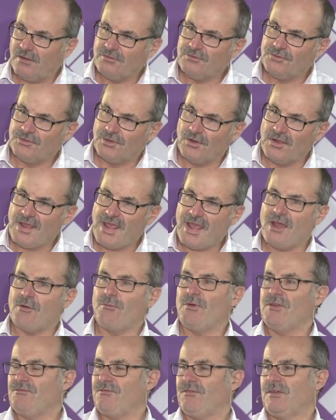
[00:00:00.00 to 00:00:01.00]
you know, how
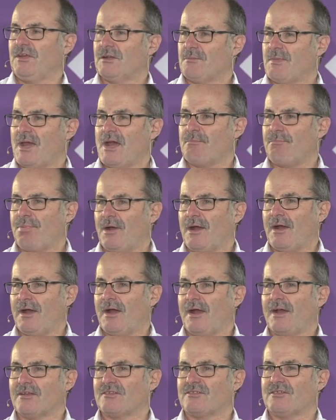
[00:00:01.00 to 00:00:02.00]
we feel about
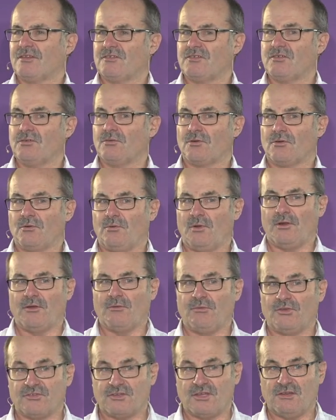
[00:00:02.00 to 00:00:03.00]
parks, and Te Rawera
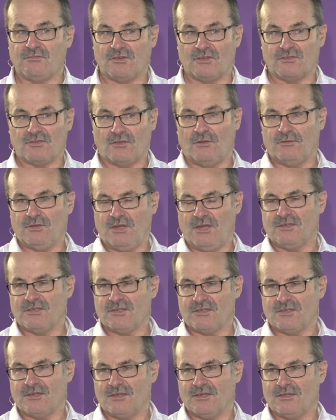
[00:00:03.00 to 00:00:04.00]
was given its own
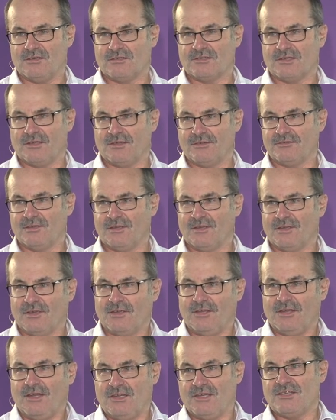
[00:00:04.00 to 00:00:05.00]
entity. So
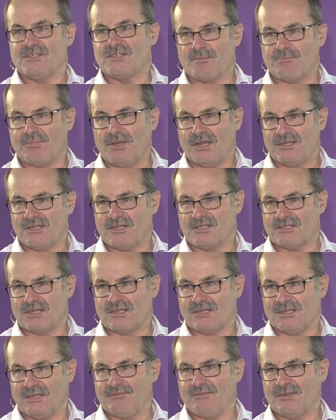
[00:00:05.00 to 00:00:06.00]
it is a
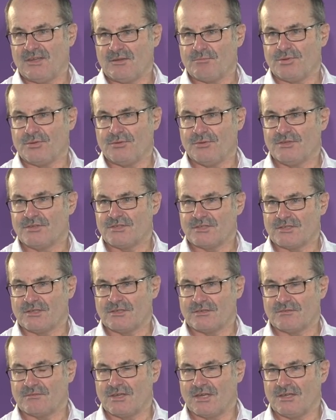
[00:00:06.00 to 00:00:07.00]
living
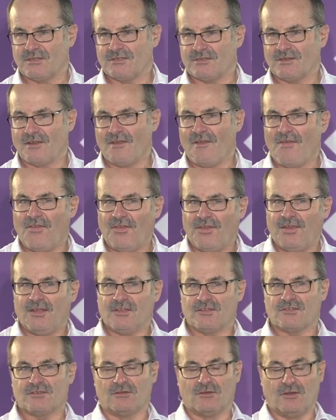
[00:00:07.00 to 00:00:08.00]
person, and
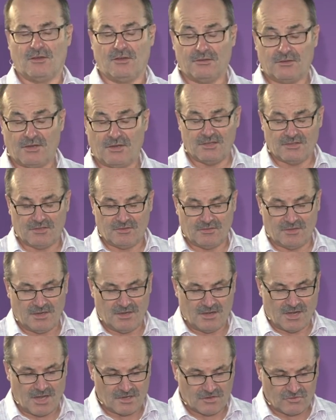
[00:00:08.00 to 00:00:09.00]
it's not
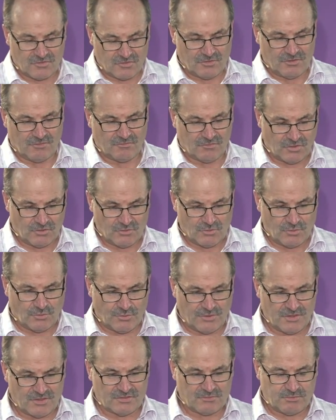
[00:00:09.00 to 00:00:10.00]
the attitude of
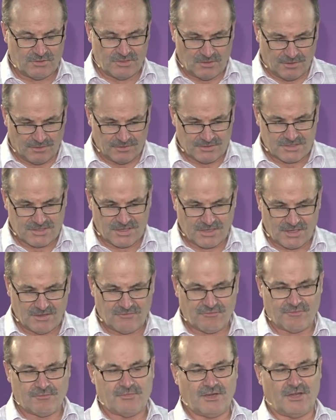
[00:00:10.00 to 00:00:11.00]
Tūhoe is we don't take
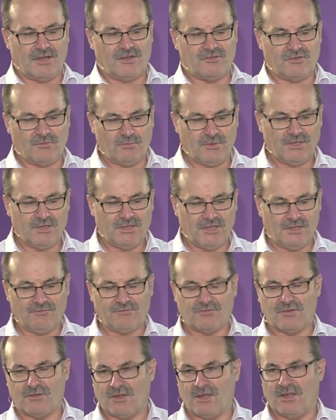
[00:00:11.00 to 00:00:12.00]
from nature, we give
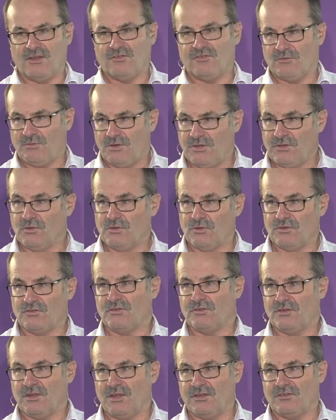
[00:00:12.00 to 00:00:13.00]
to nature, we
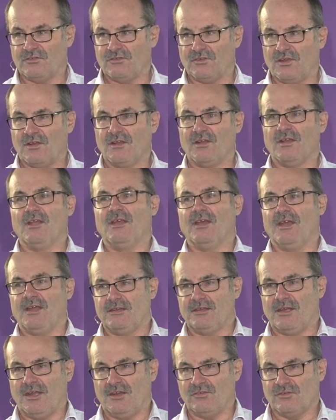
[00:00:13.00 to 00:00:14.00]
nurture nature, and
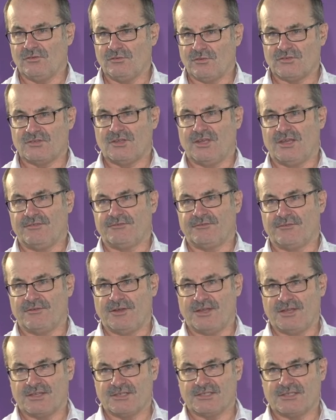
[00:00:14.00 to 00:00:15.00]
nature looks after
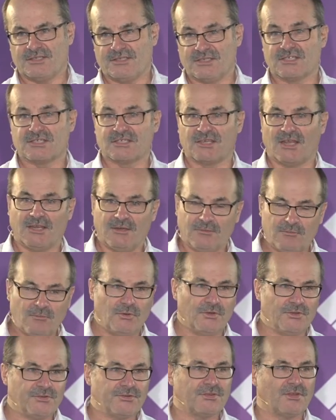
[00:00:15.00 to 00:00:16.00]
us. And the same
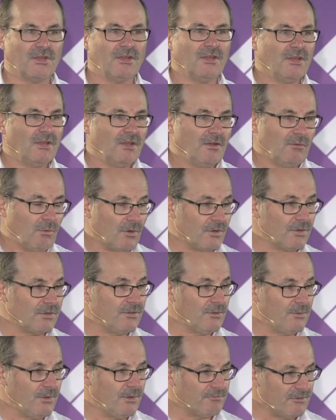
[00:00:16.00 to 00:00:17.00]
with
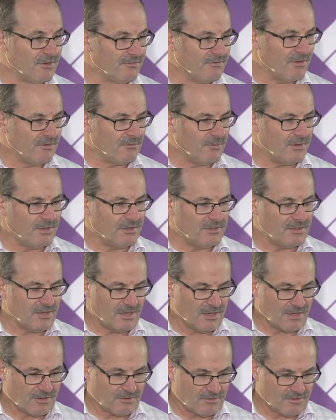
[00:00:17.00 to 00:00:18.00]
Whanganui River,
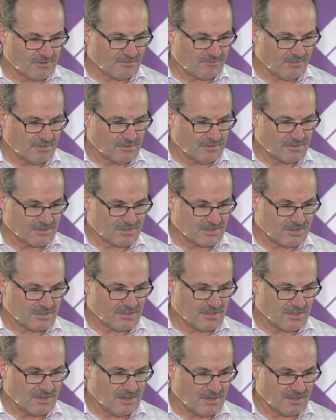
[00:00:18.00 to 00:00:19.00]
when Chris Finlinson
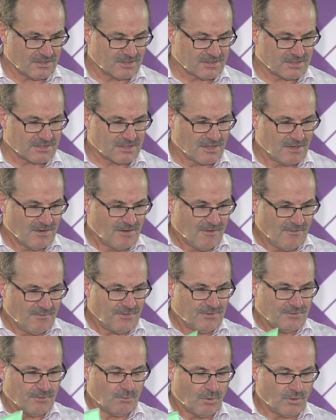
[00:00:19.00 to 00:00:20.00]
announced
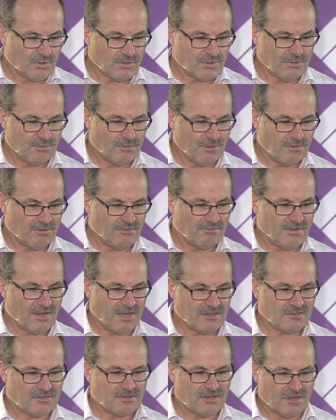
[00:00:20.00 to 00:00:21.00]
that the Whanganui River
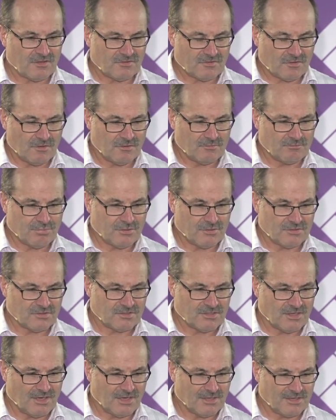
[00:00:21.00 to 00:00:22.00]
has its own
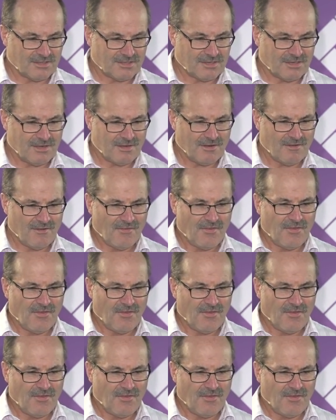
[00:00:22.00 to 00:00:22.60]
personality.